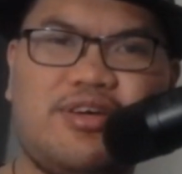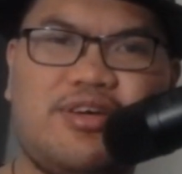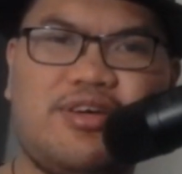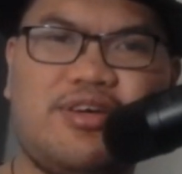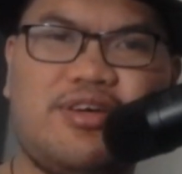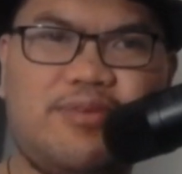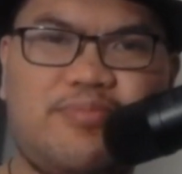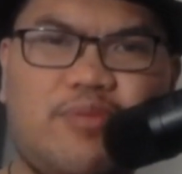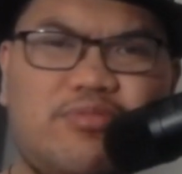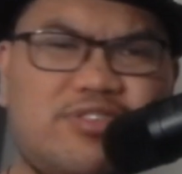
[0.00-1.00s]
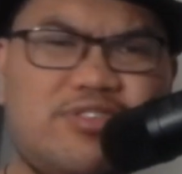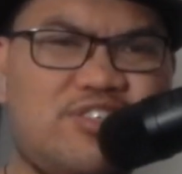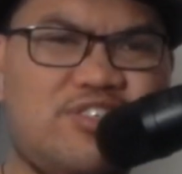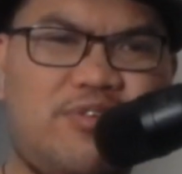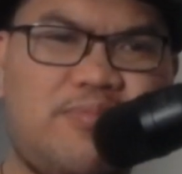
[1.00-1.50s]
I would say
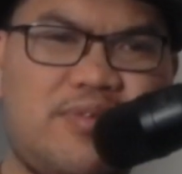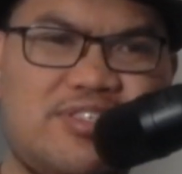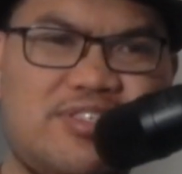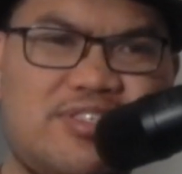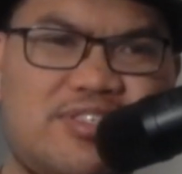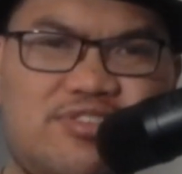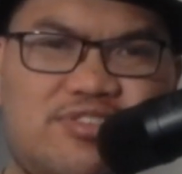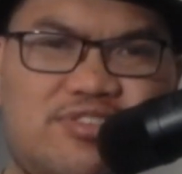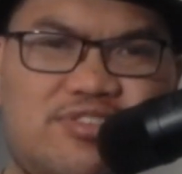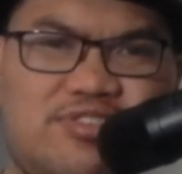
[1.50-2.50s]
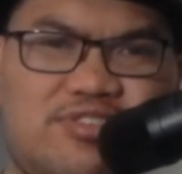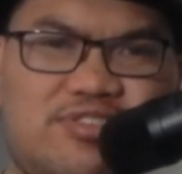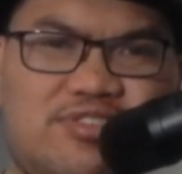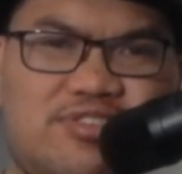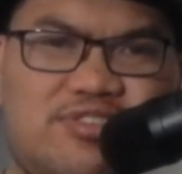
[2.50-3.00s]
she's one of the best dancers in tripleS,
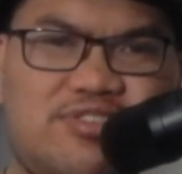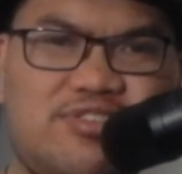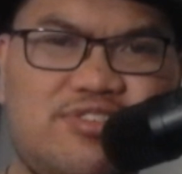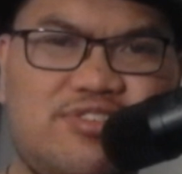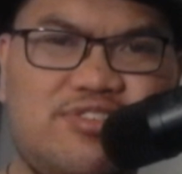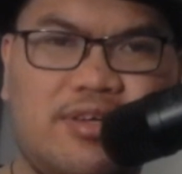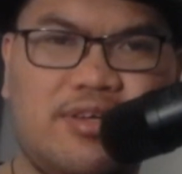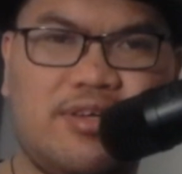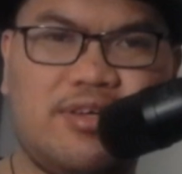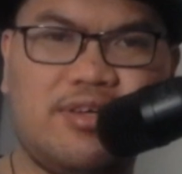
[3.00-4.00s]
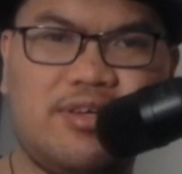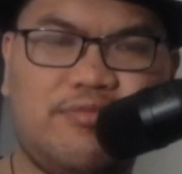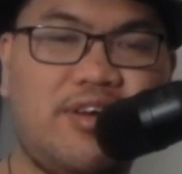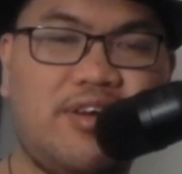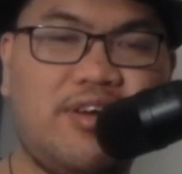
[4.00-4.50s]
but...
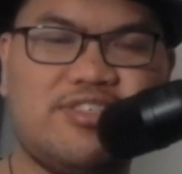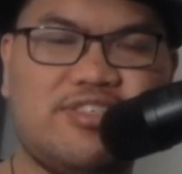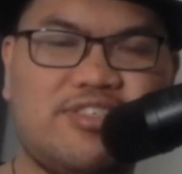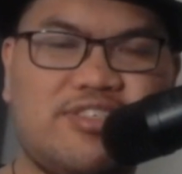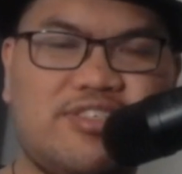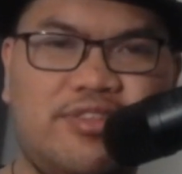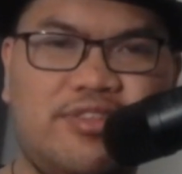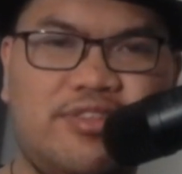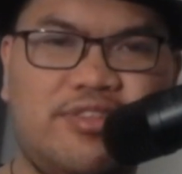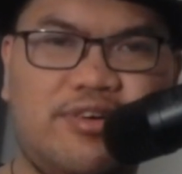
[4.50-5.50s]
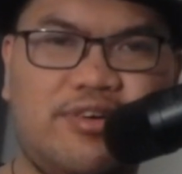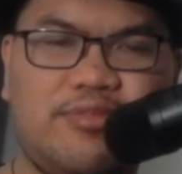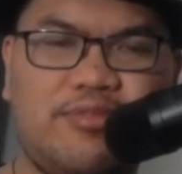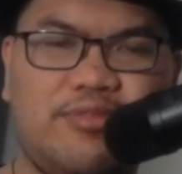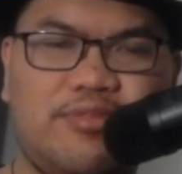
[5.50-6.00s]
we have already seen her in
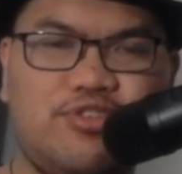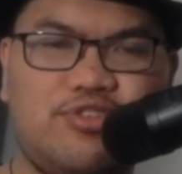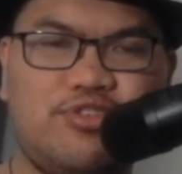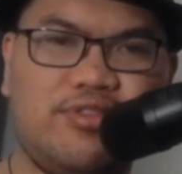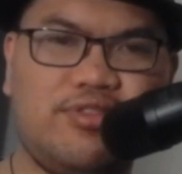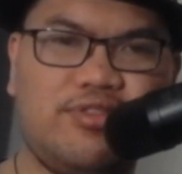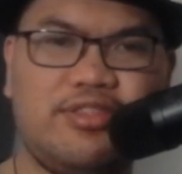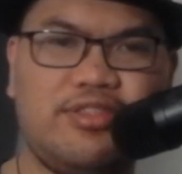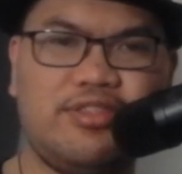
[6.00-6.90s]
Evolution, Nian.